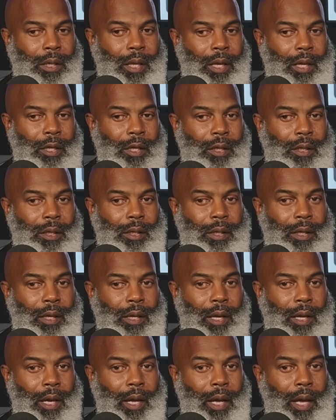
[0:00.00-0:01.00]
like
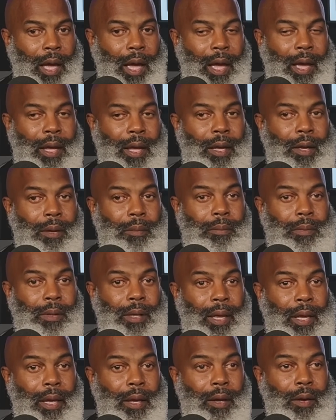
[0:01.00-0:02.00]
how I
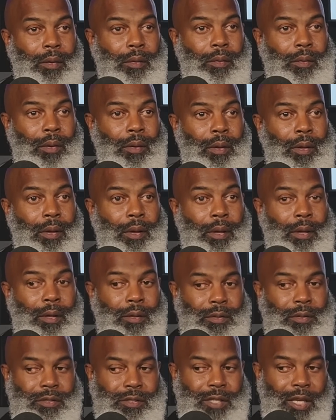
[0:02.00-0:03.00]
am now,
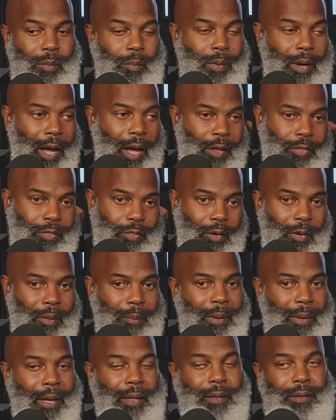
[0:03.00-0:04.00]
the same way I
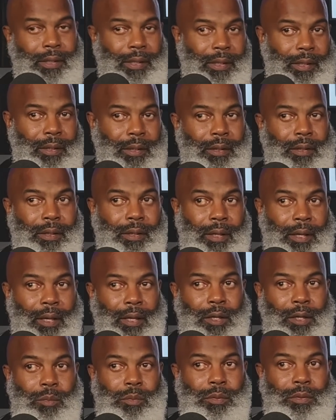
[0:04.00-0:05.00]
thought back then.
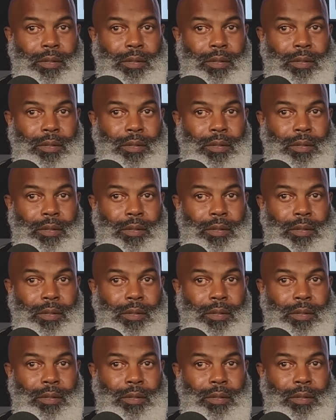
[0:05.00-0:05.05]
And it